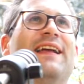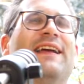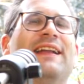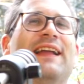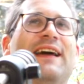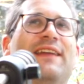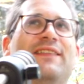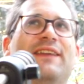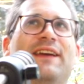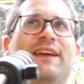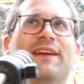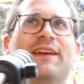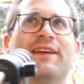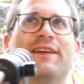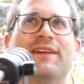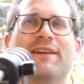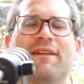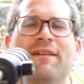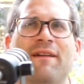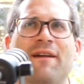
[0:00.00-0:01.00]
And I think,
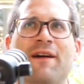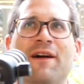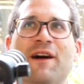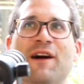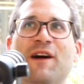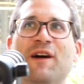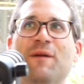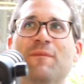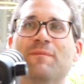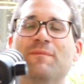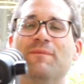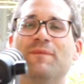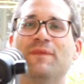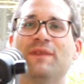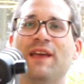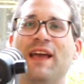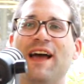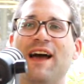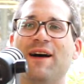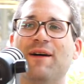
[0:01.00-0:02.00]

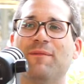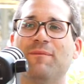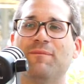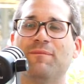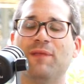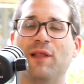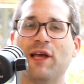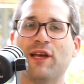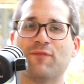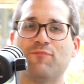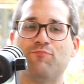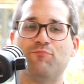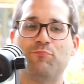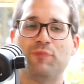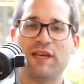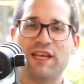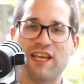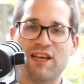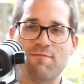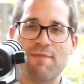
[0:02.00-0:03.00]
like
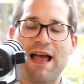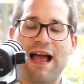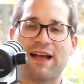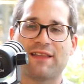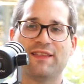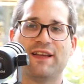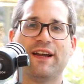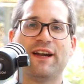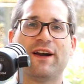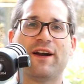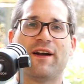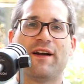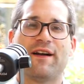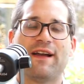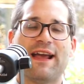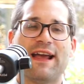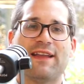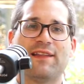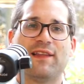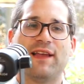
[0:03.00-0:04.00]
being back
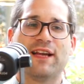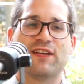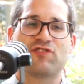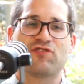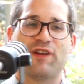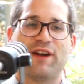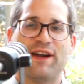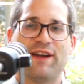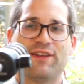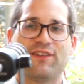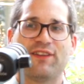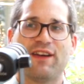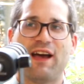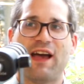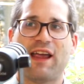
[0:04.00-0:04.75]
there and like trying to,